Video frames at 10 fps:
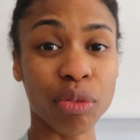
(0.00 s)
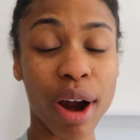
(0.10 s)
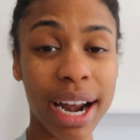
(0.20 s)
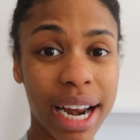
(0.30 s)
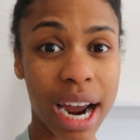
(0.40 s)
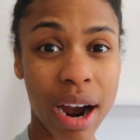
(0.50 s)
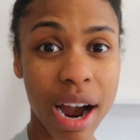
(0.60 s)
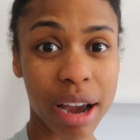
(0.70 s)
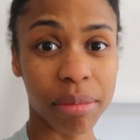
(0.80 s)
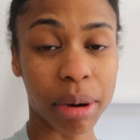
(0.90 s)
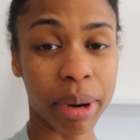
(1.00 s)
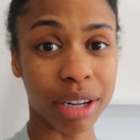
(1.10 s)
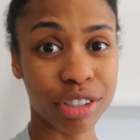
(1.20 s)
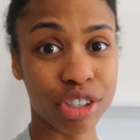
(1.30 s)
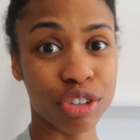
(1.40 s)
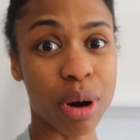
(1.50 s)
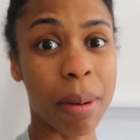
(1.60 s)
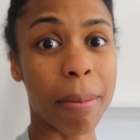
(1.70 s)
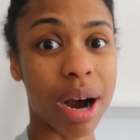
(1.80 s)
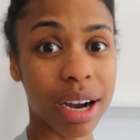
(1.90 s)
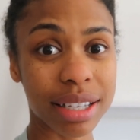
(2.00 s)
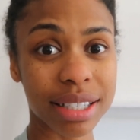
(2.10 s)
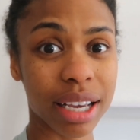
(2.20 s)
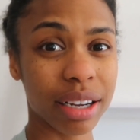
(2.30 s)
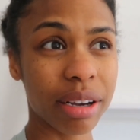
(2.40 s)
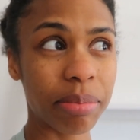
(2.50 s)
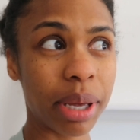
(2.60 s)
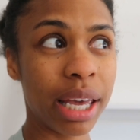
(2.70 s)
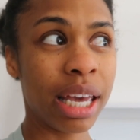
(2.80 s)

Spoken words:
Right now, I'm about to do a mock setup